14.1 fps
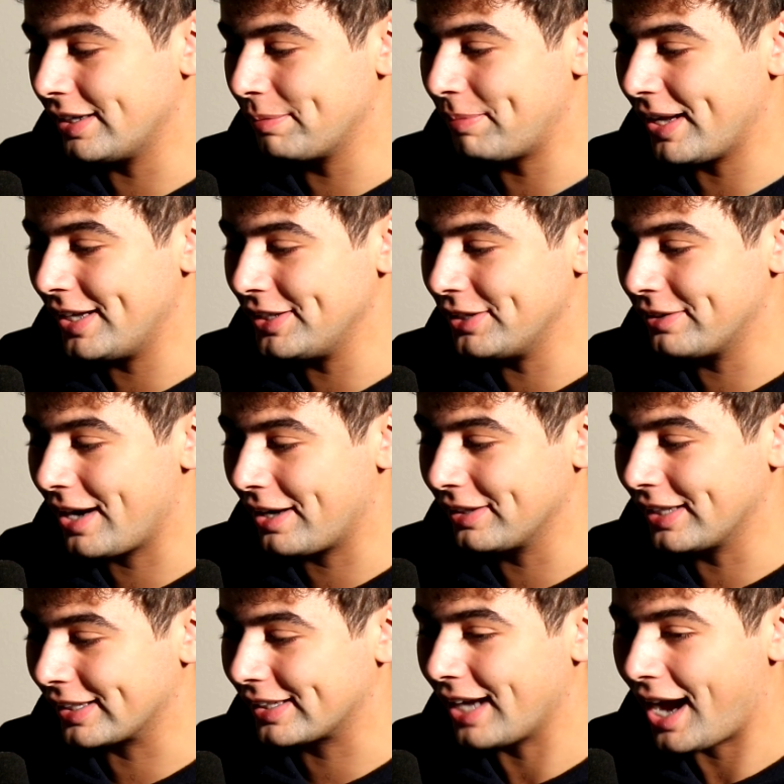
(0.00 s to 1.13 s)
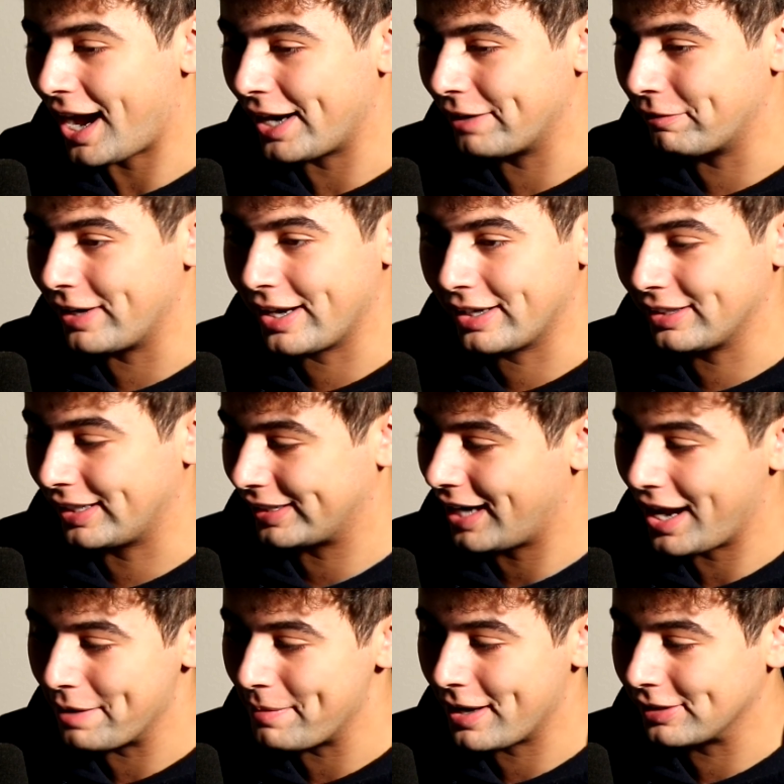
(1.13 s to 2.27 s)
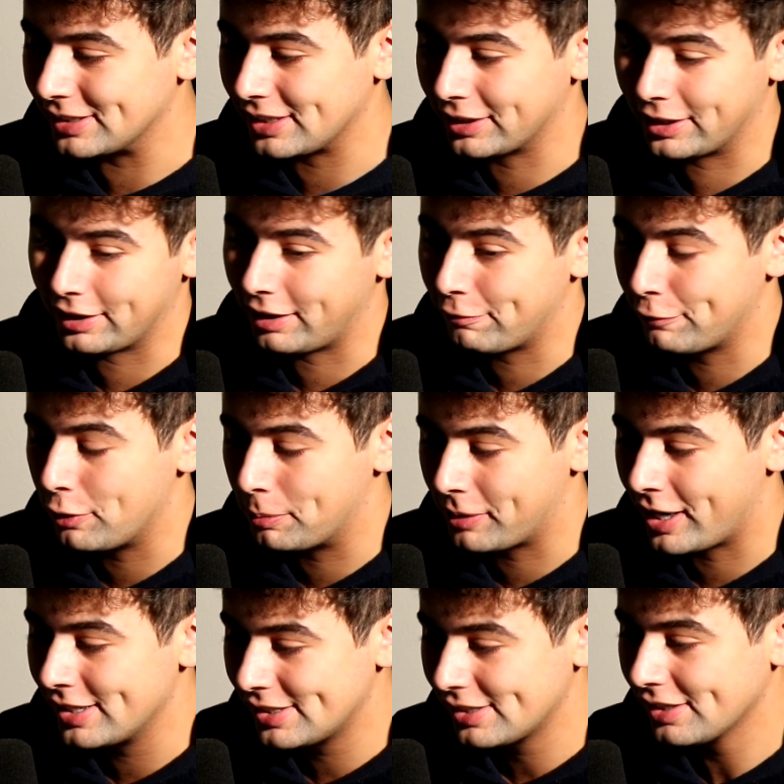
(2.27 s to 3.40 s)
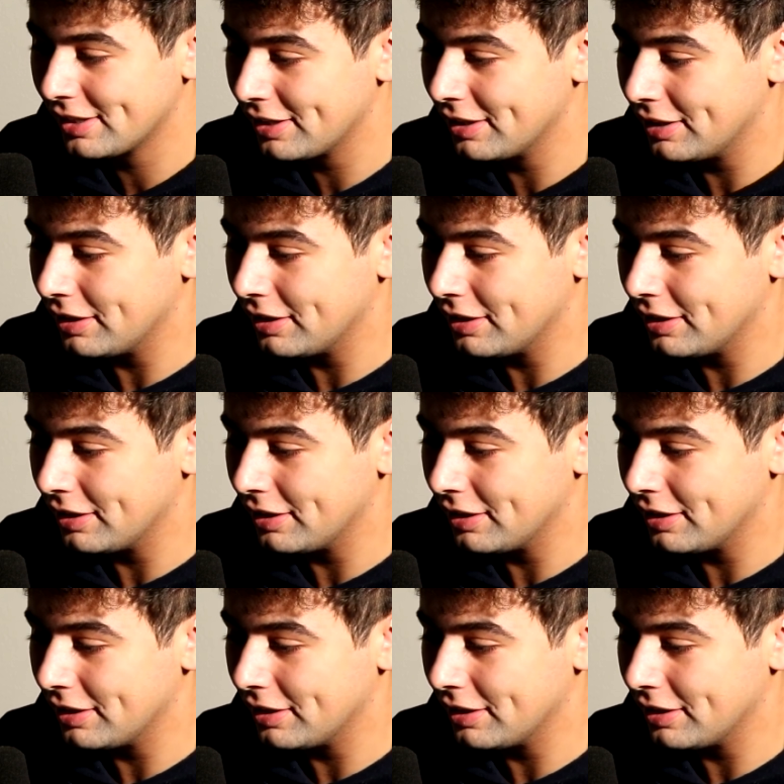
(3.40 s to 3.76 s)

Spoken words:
And they're paying you out like high amounts, like you're at full price.